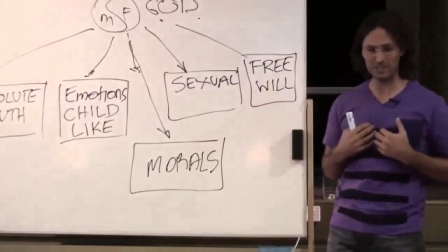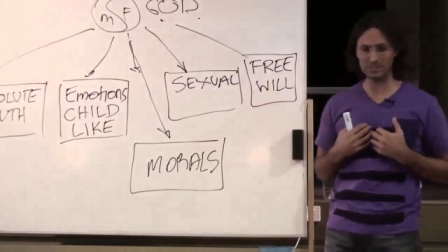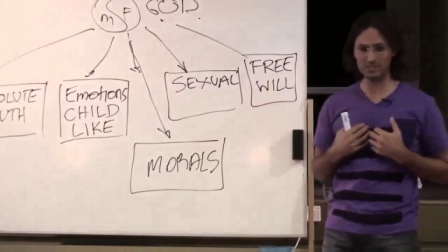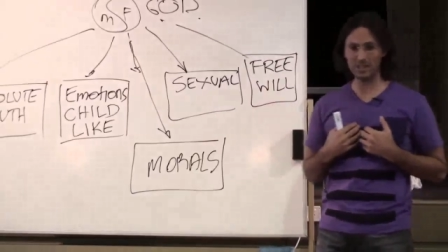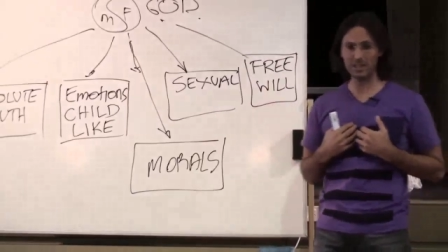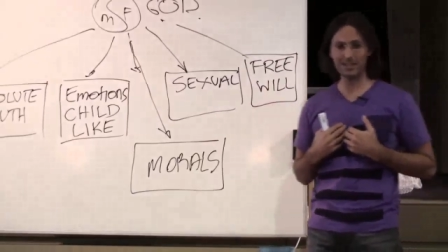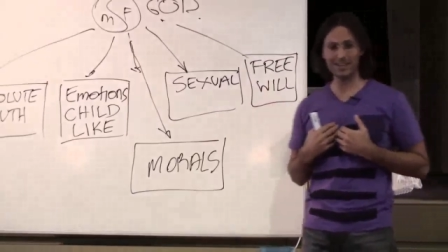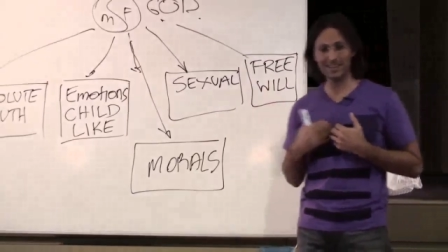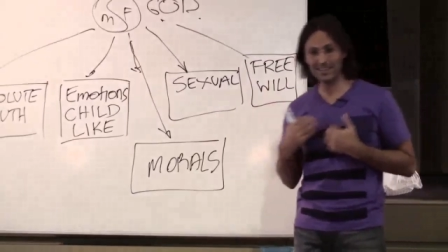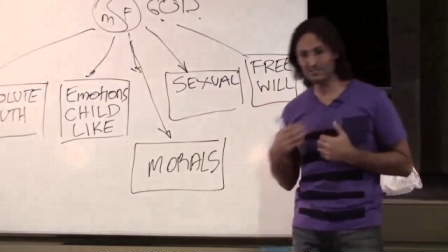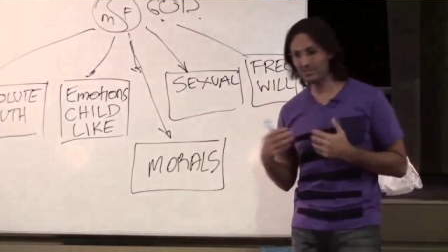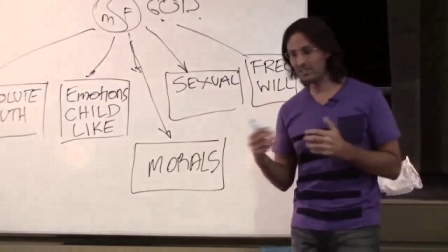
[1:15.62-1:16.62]
means,
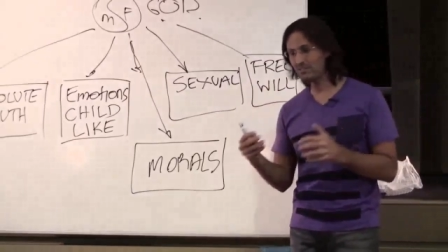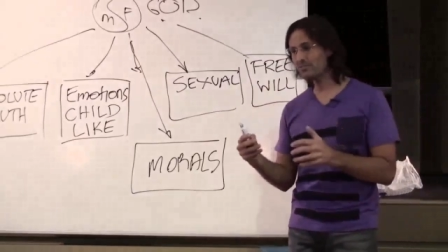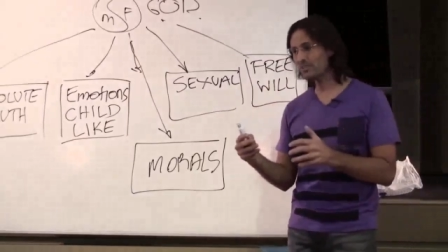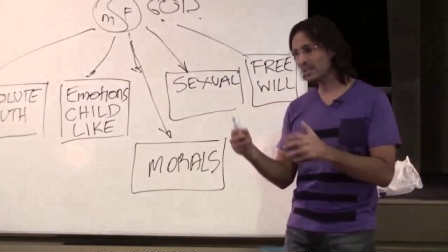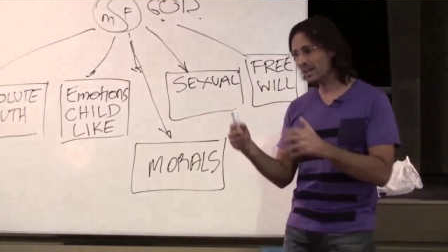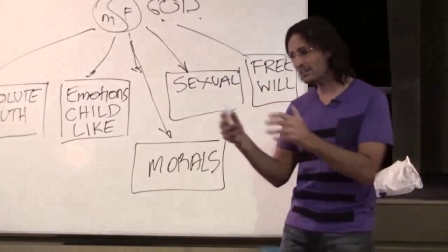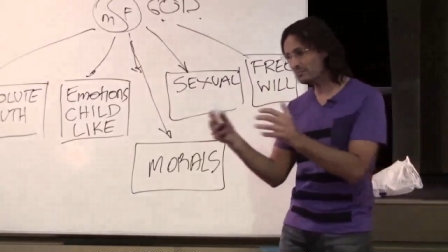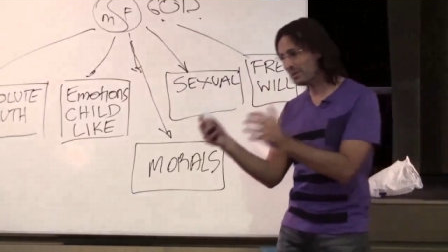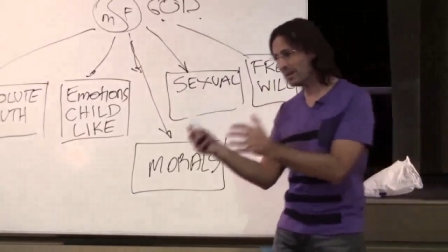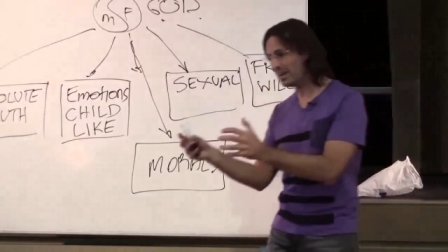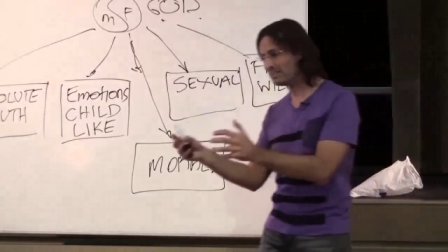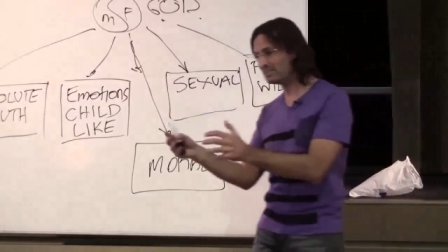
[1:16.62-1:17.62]
even if the other
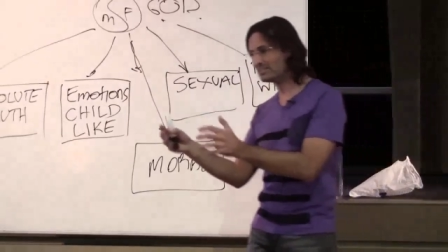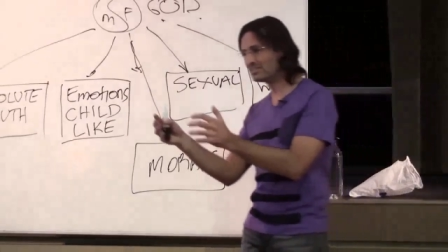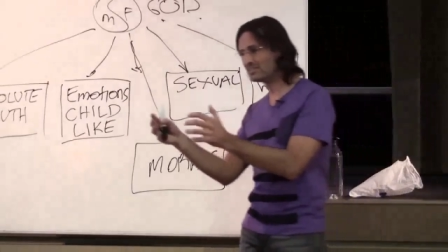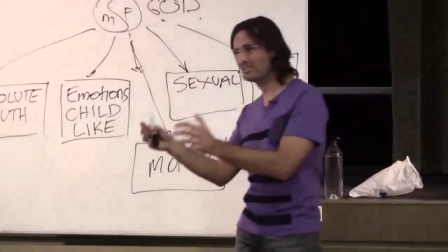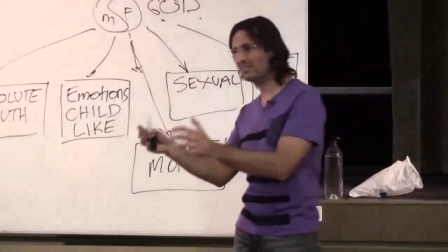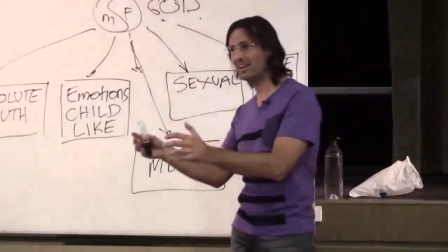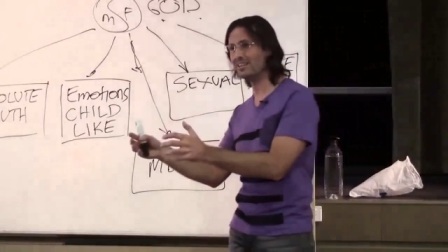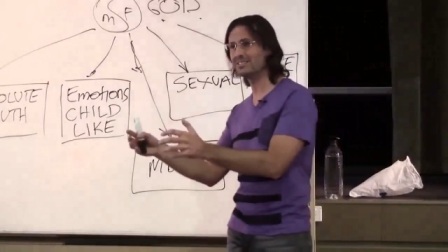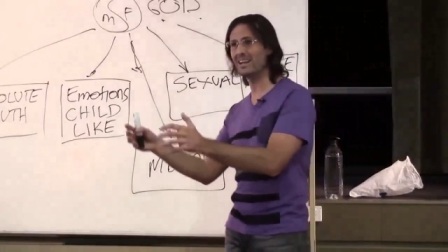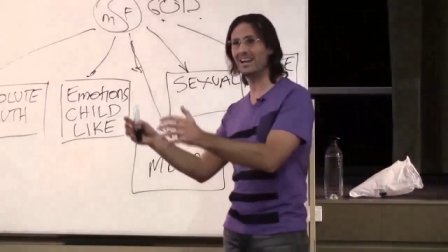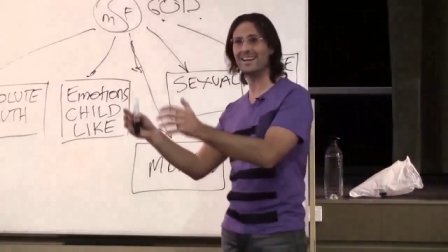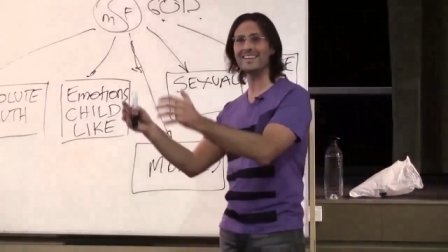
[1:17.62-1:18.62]
partner's desires
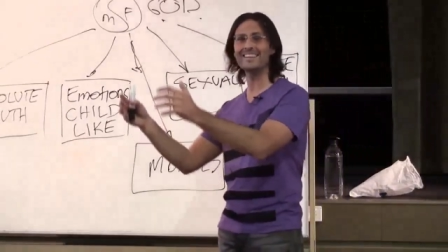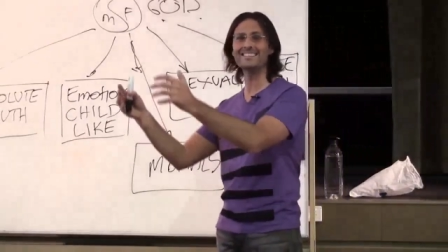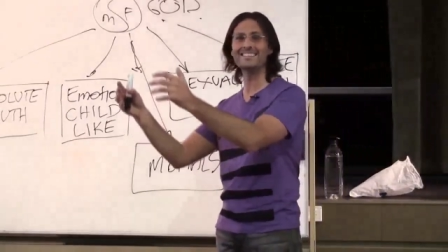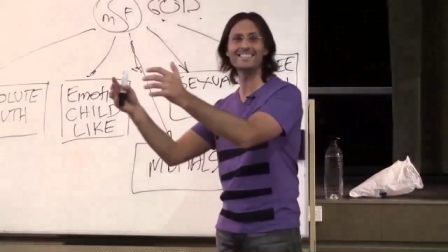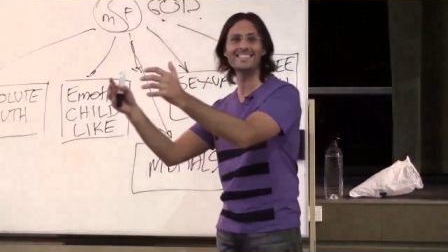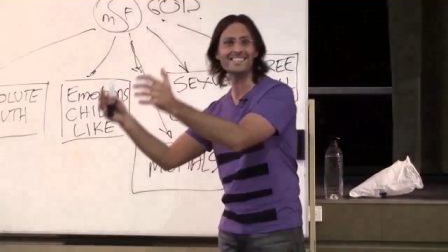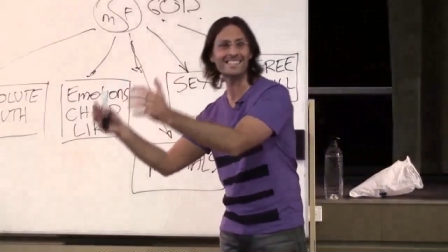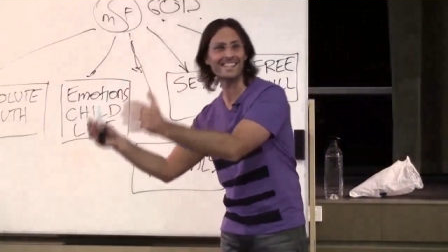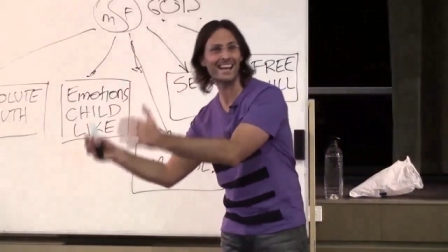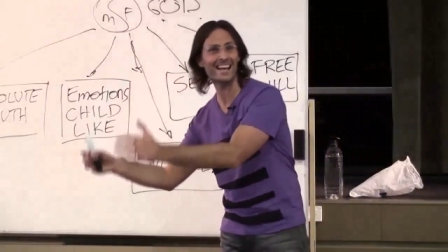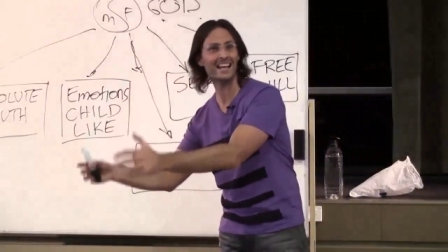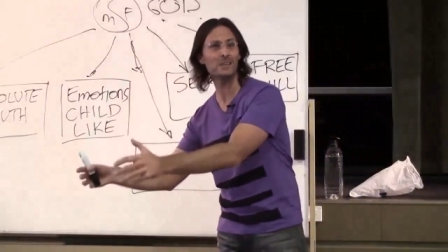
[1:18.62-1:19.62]
are in
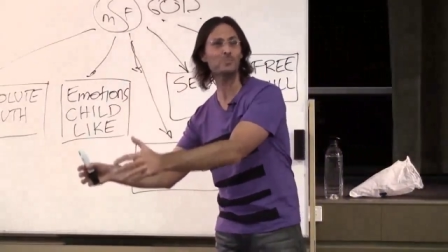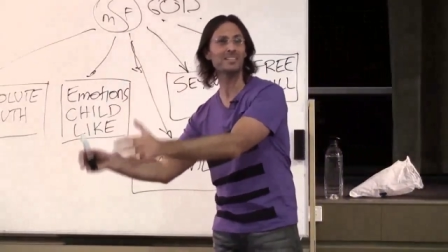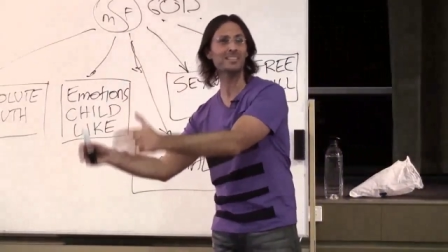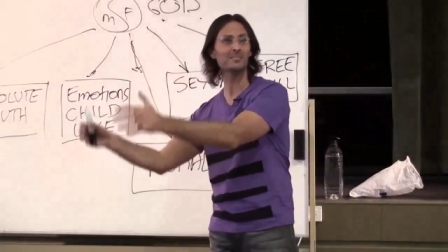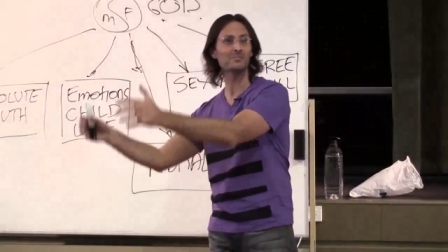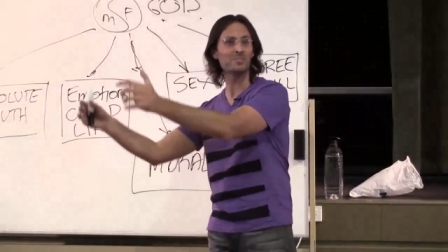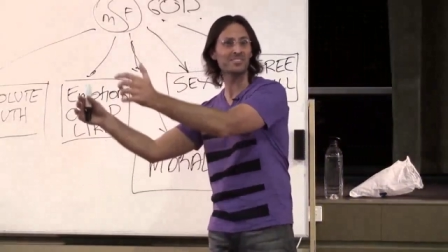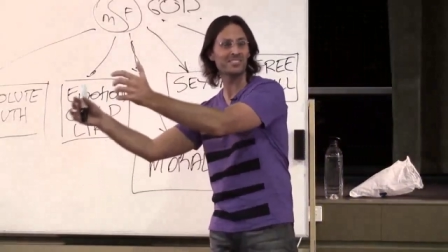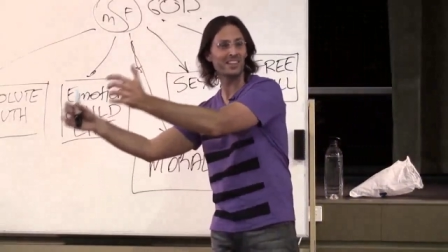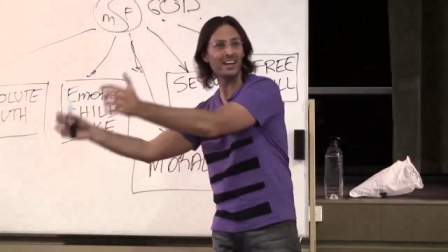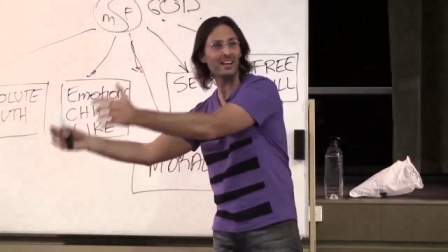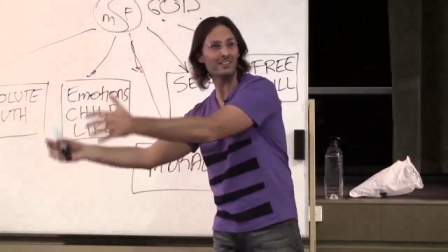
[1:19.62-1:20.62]
disharmony with
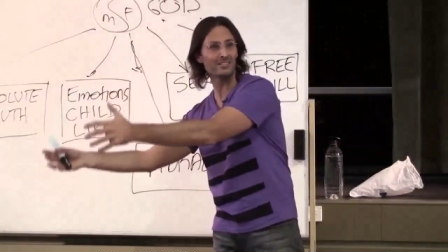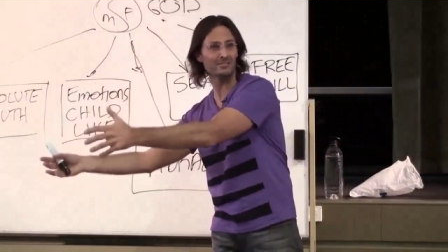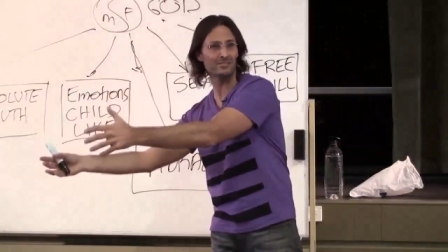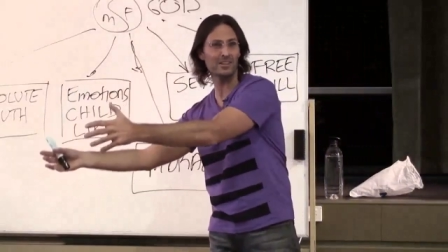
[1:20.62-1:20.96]
love,